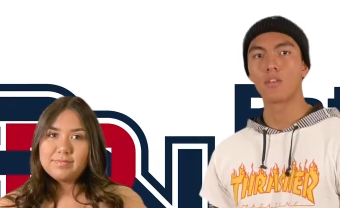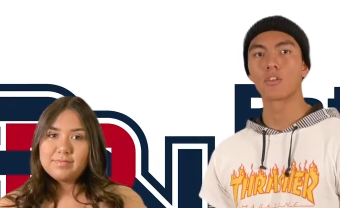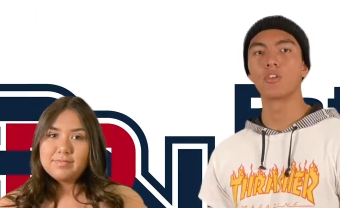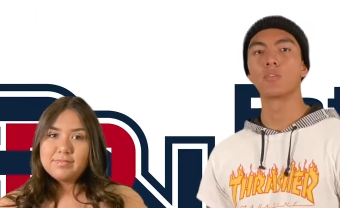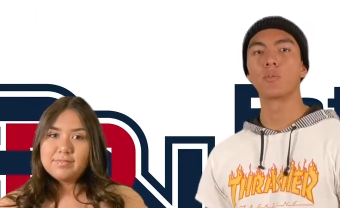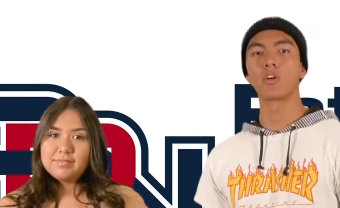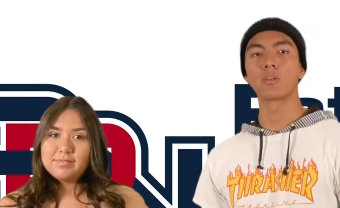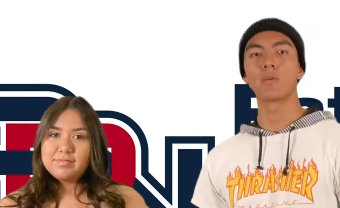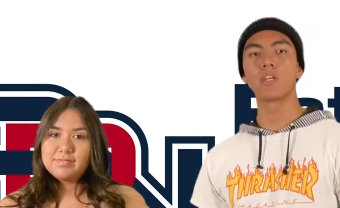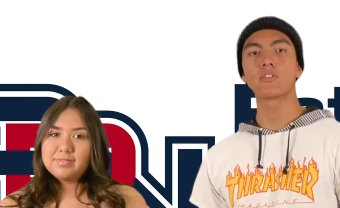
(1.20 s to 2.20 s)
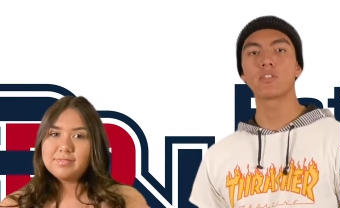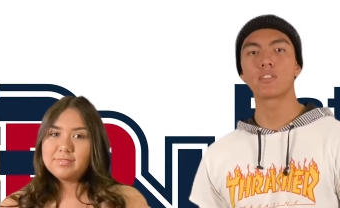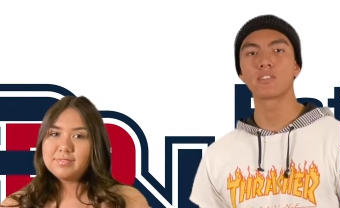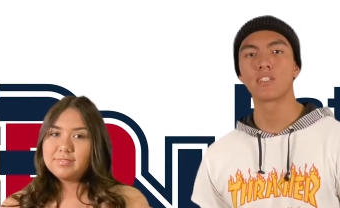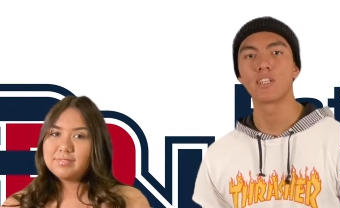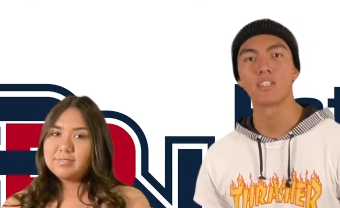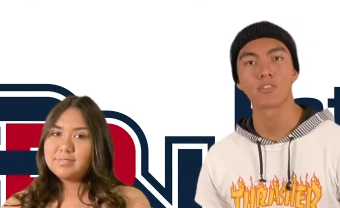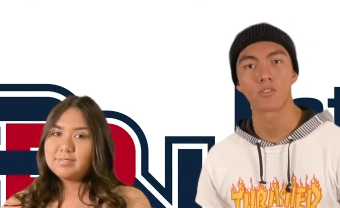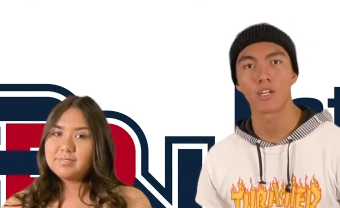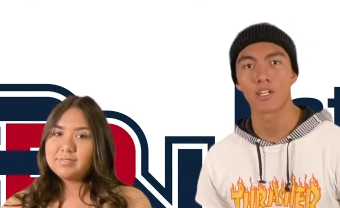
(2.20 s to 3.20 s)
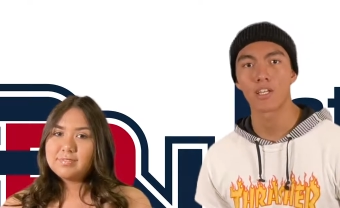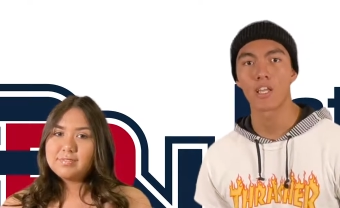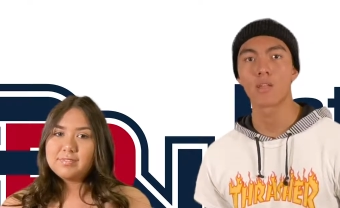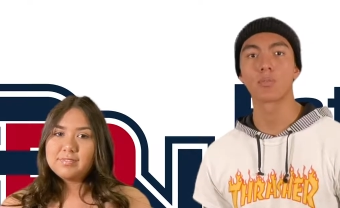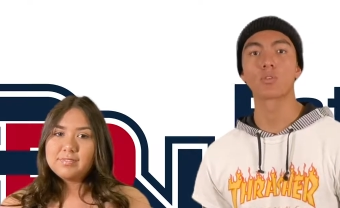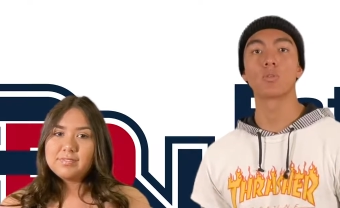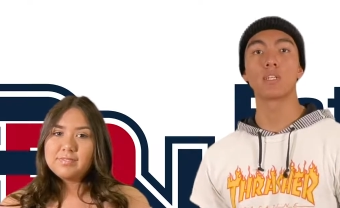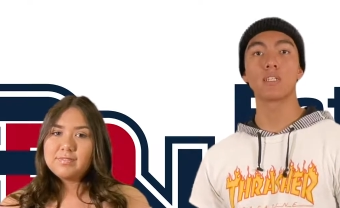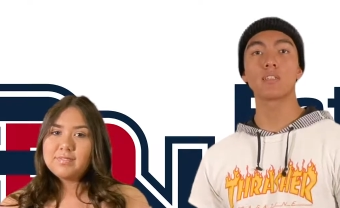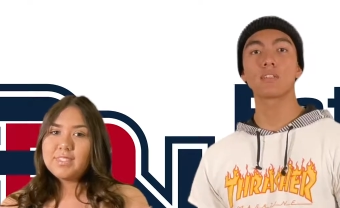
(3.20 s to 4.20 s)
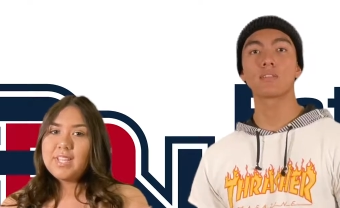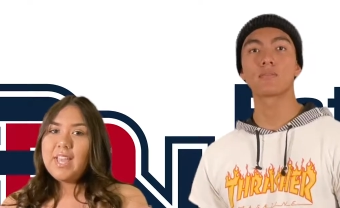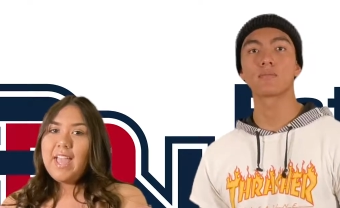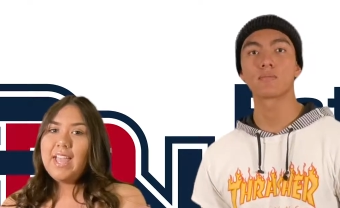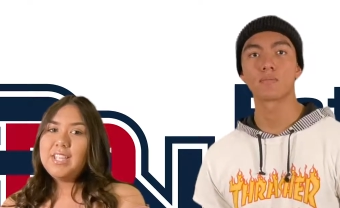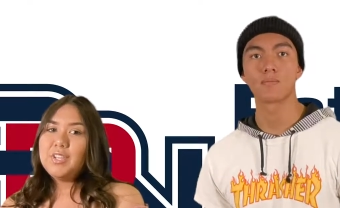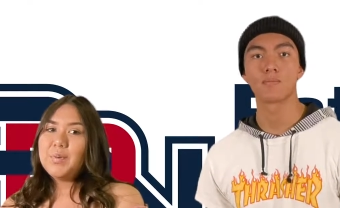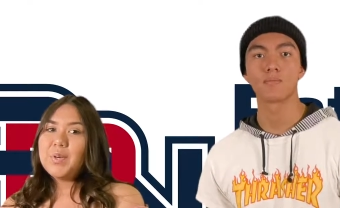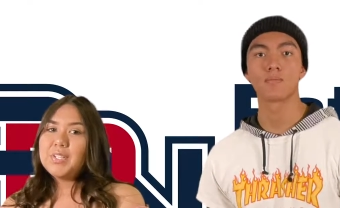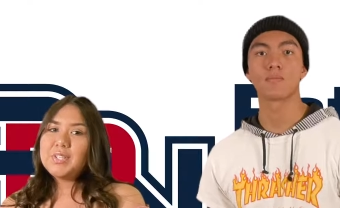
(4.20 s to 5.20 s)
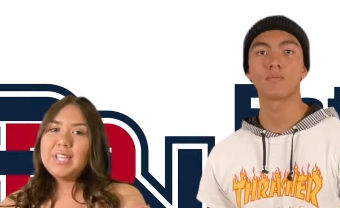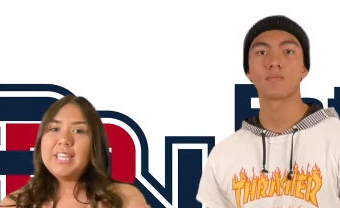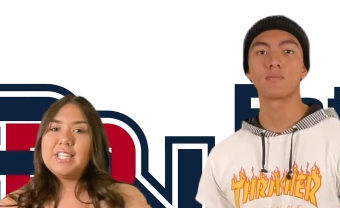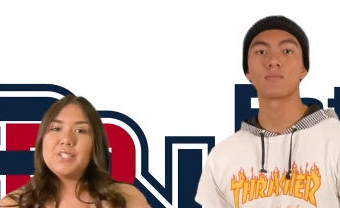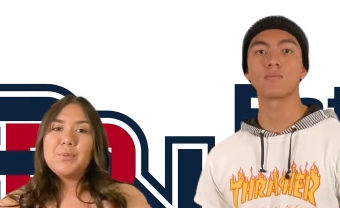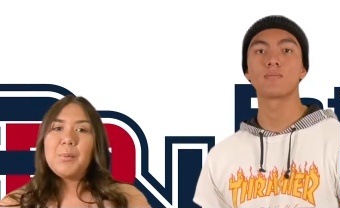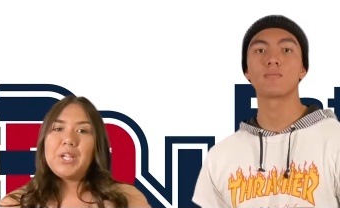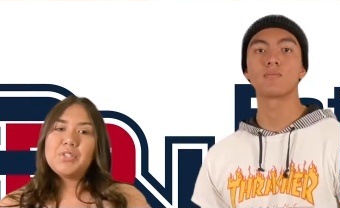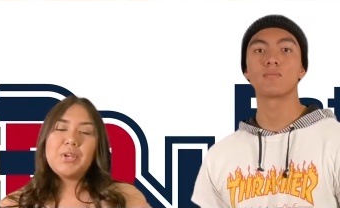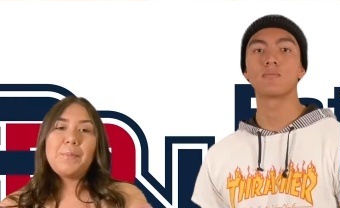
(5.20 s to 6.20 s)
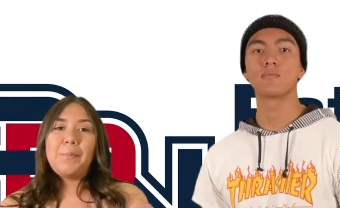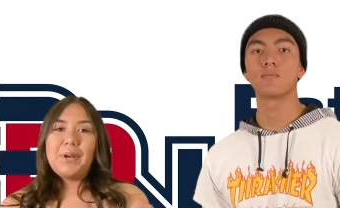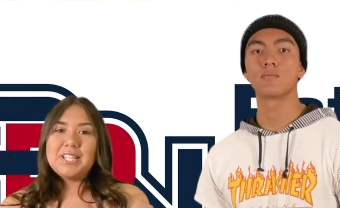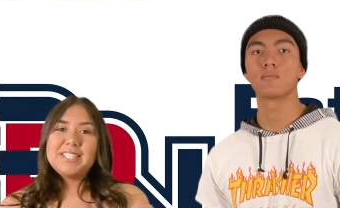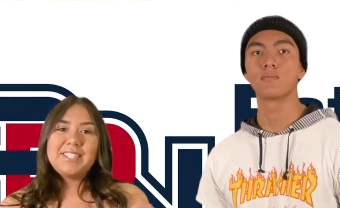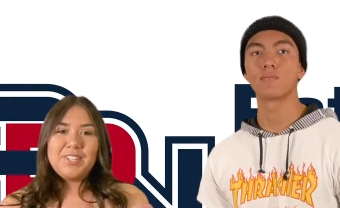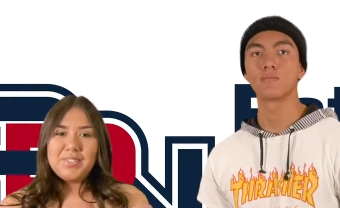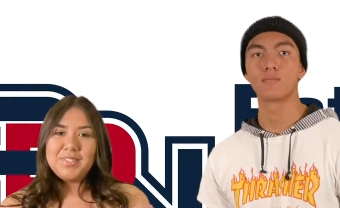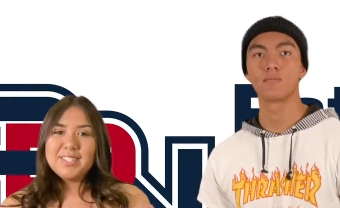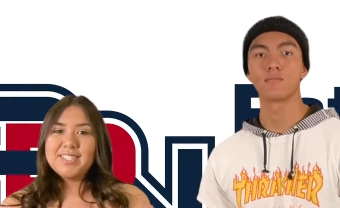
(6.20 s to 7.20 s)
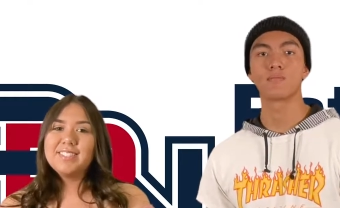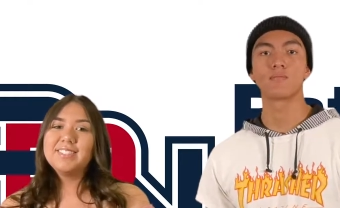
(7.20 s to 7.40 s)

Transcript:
Speaker 1: Good morning, Patriots. Today is Friday, April 20th.
Speaker 2: And you are turning into Patriot Press News.